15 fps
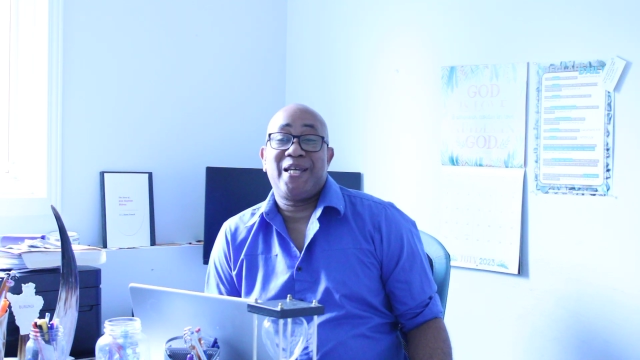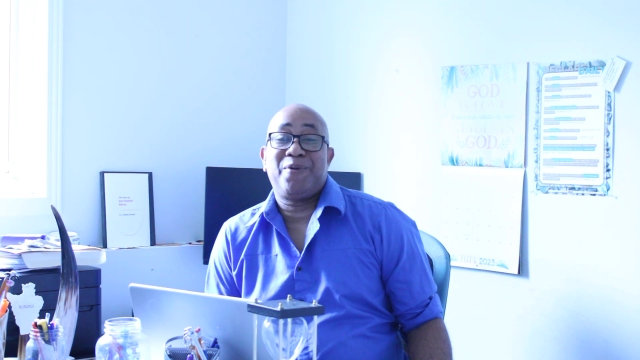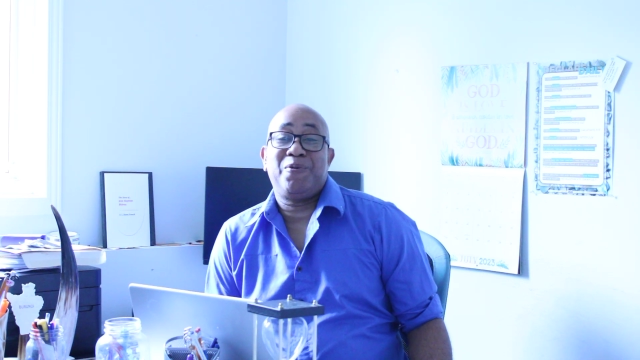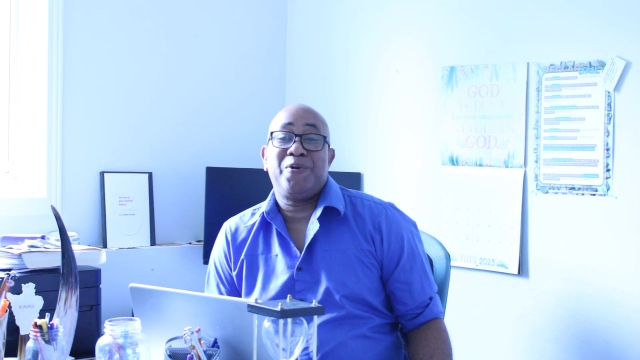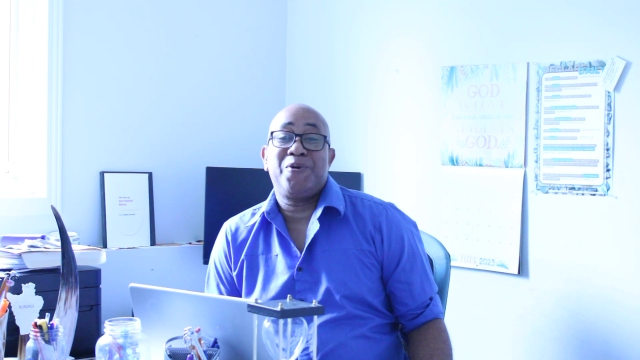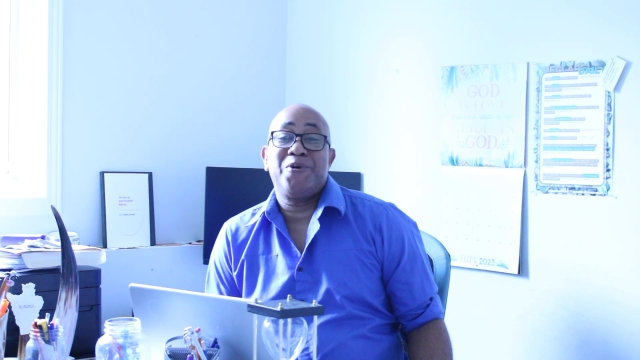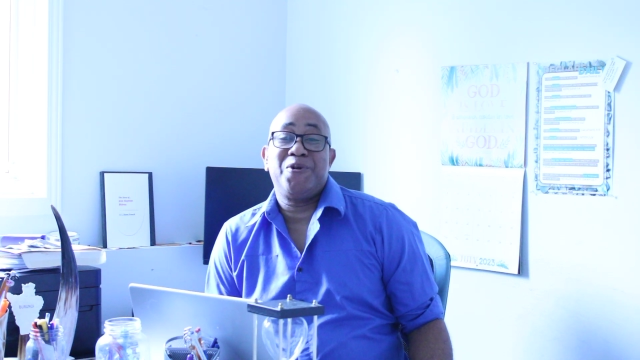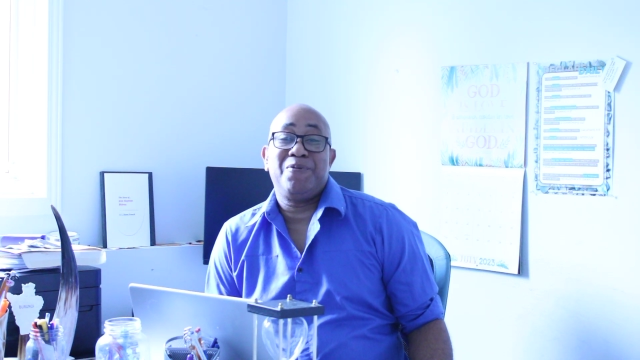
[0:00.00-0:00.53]
that
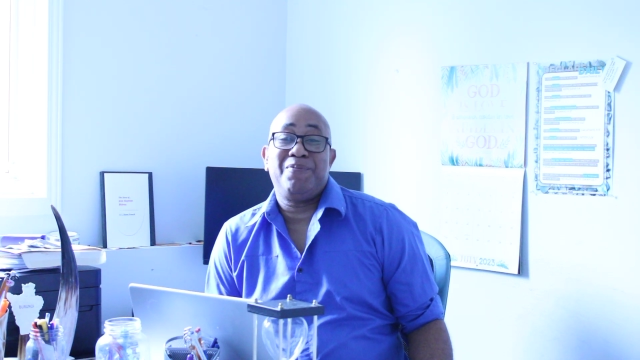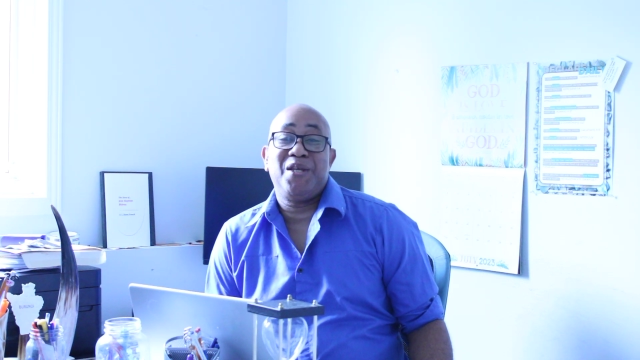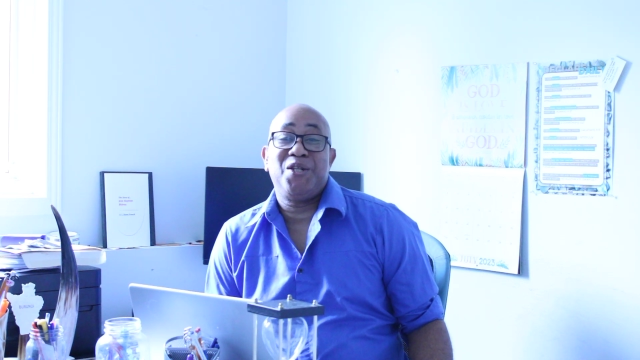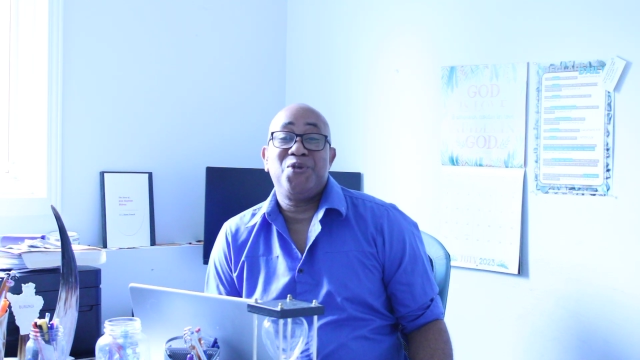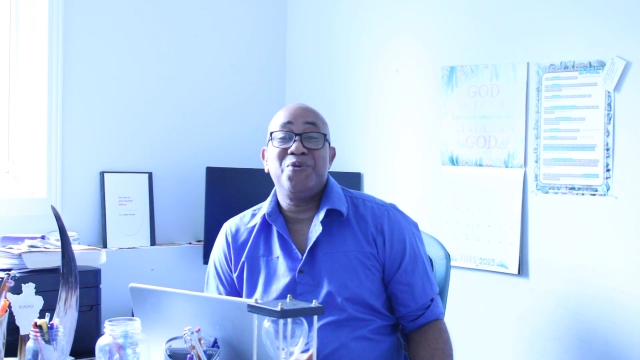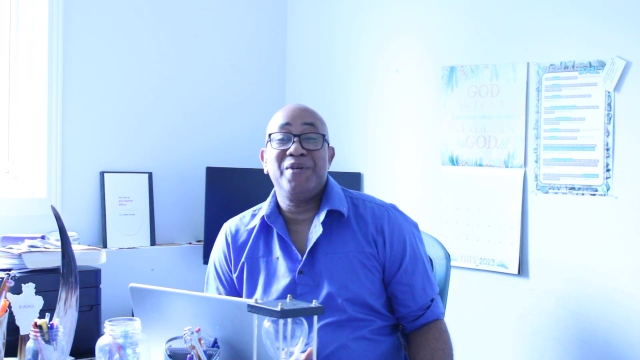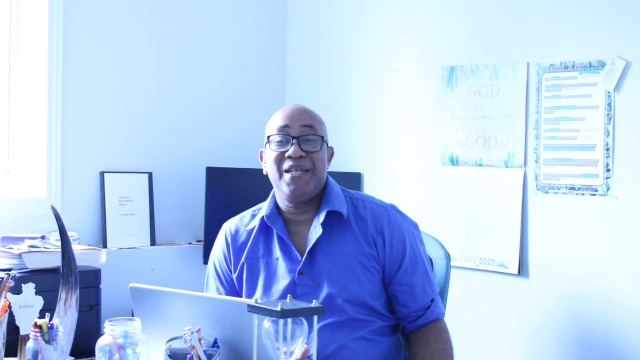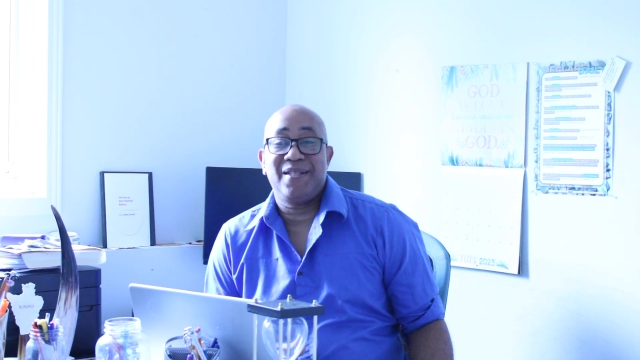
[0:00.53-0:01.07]
we're going to be
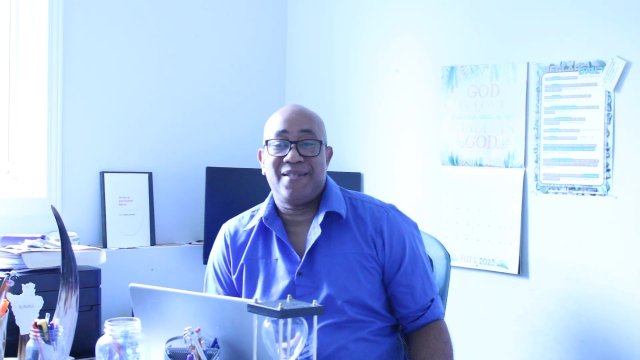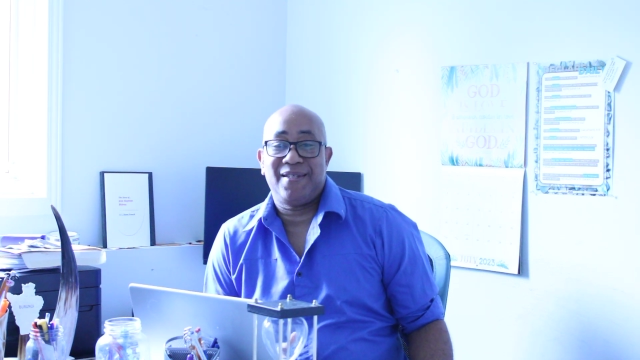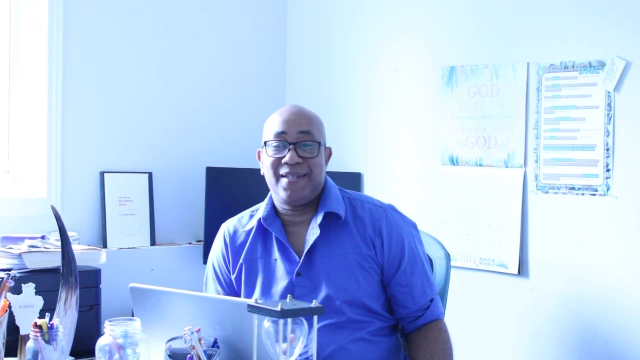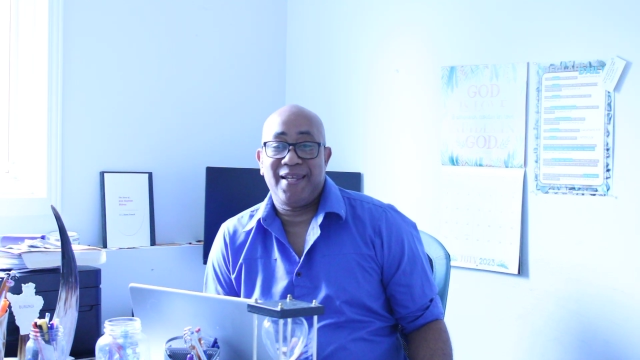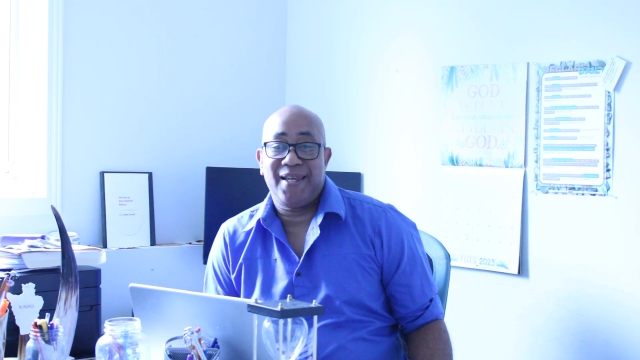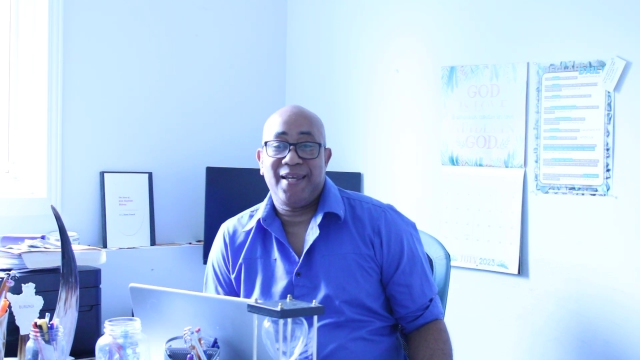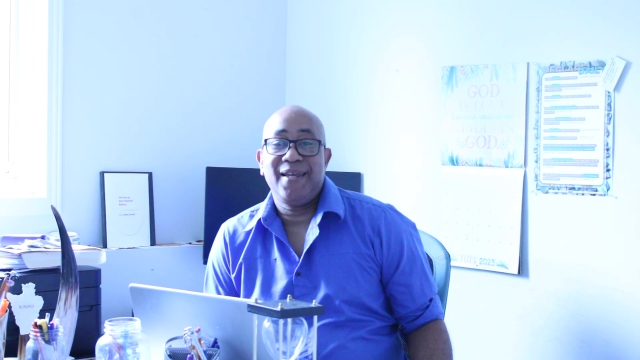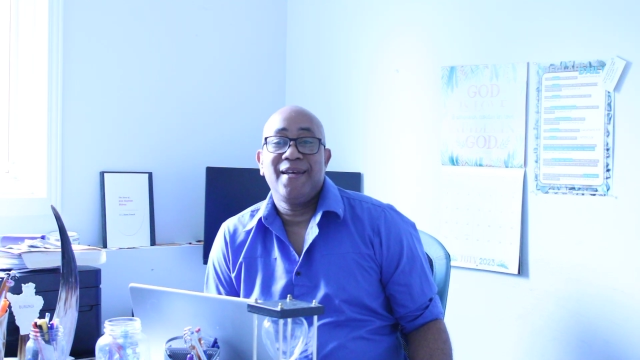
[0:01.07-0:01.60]
doing
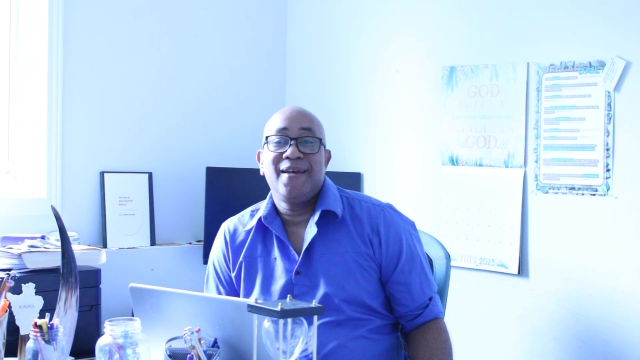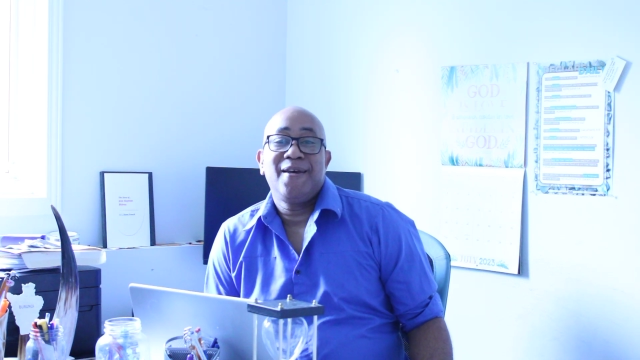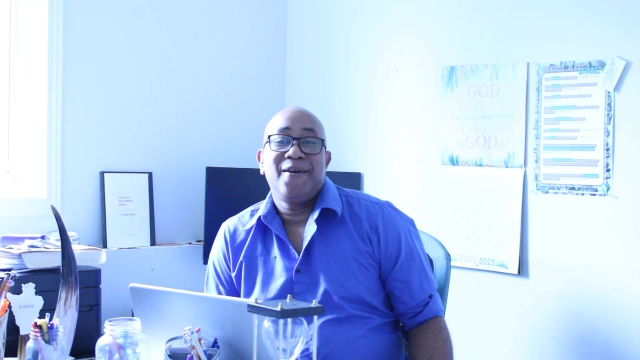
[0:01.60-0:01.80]
today